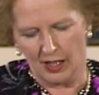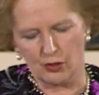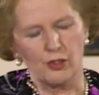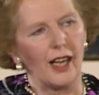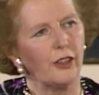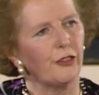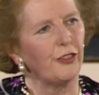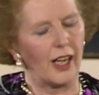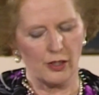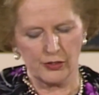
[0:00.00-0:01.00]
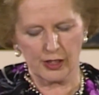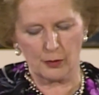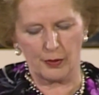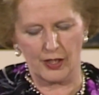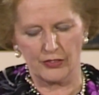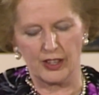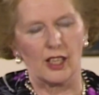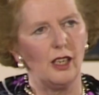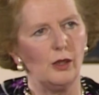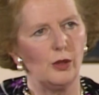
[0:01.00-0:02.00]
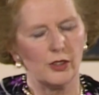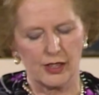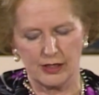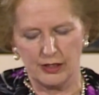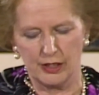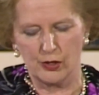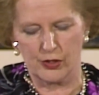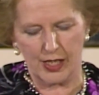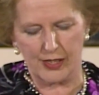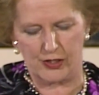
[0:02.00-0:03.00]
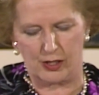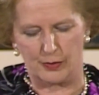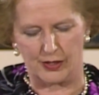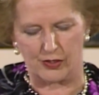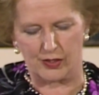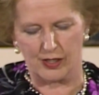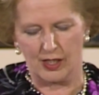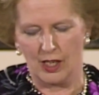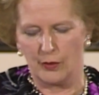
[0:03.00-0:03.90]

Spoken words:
a right founded upon the Old and New Testaments,